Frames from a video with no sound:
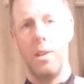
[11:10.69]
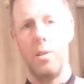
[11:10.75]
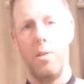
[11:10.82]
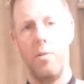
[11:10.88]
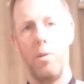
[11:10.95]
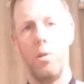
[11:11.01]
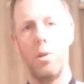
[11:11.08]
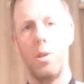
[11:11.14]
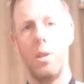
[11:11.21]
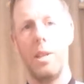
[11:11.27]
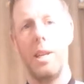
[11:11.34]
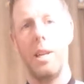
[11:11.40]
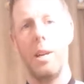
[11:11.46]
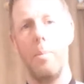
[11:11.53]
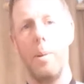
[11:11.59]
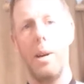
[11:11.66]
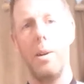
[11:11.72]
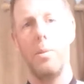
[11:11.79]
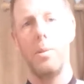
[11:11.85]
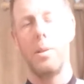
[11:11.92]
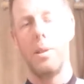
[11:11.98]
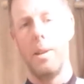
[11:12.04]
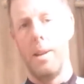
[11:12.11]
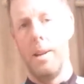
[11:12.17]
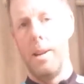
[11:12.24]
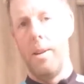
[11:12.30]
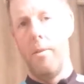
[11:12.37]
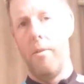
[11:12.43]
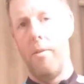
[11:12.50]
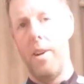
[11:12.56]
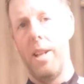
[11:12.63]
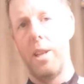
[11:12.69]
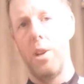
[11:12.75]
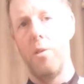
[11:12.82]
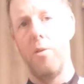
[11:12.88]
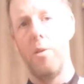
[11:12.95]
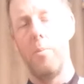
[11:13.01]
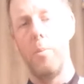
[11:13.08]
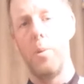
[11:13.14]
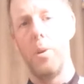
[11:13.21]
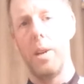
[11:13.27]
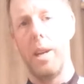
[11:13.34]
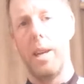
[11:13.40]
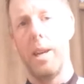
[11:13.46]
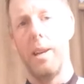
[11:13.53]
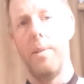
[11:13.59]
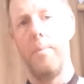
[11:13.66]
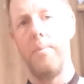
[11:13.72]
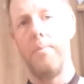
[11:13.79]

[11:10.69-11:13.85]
So if you just think about value for money,